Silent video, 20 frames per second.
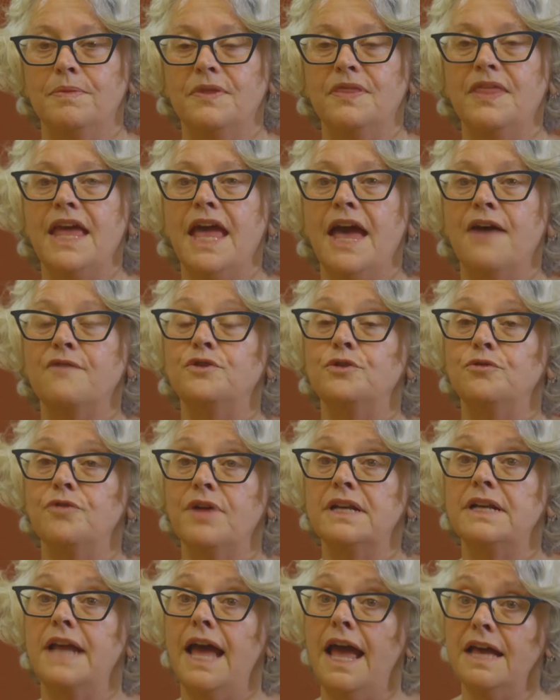But they have
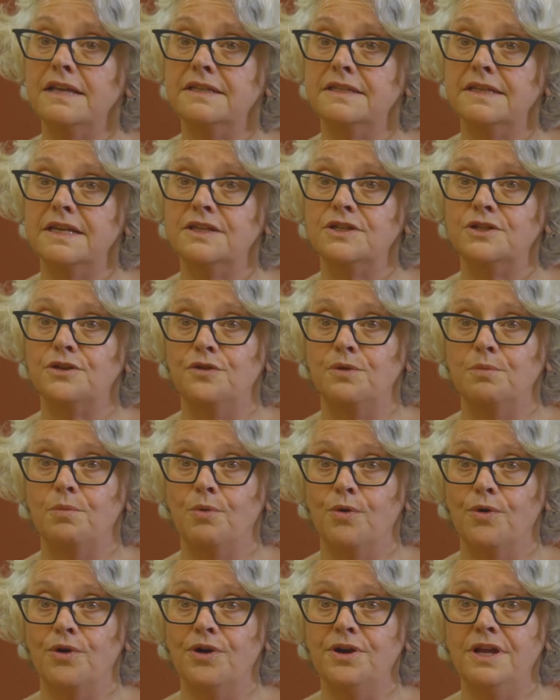direct access to the
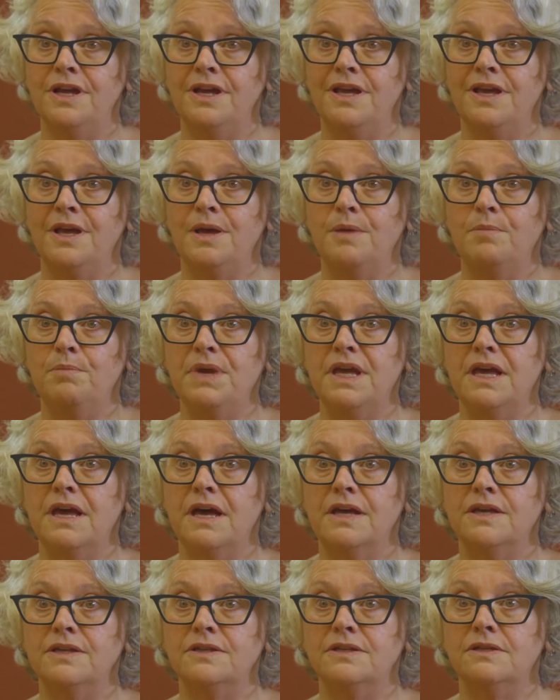board
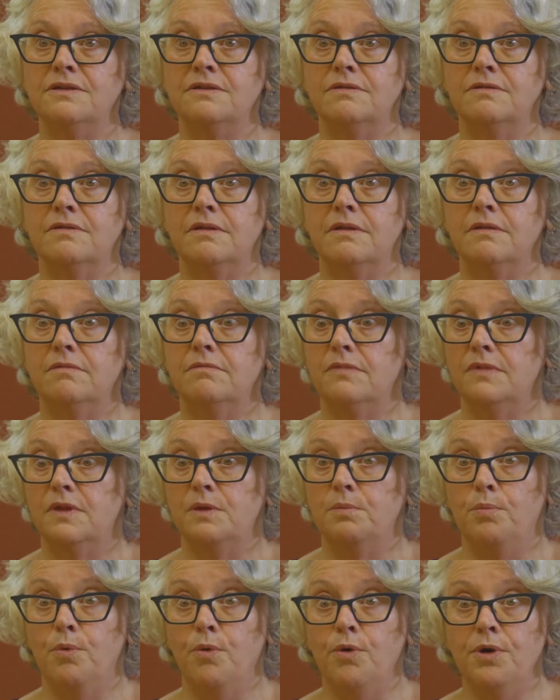because the
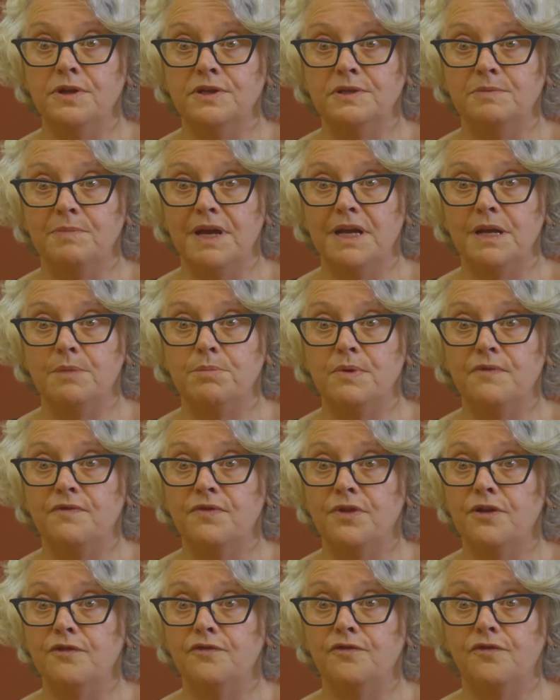board is made up of
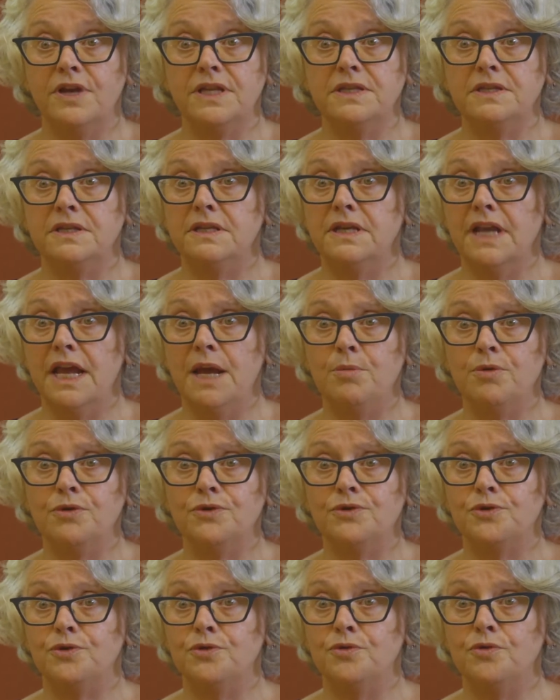their friends and
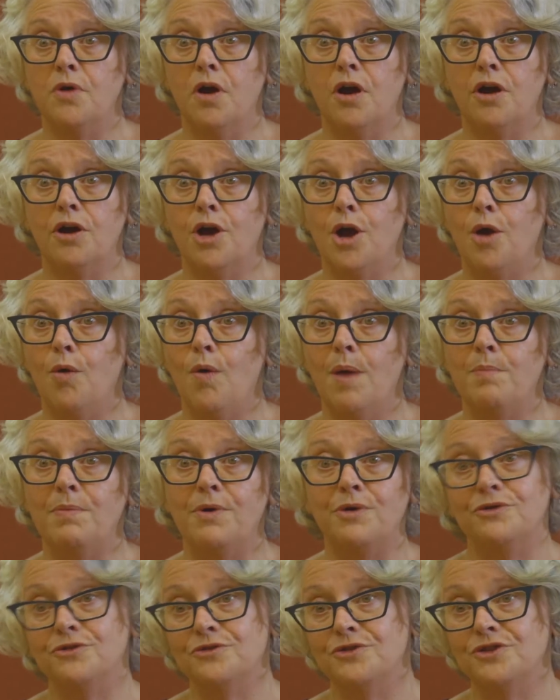neighbors who are co op
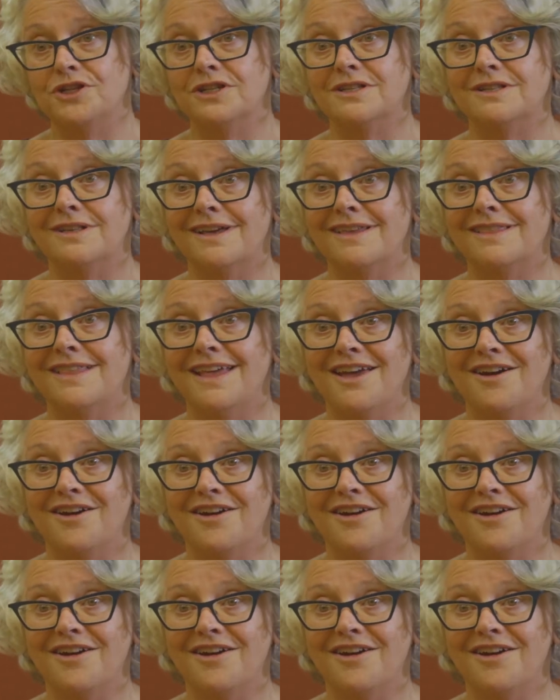owners just like they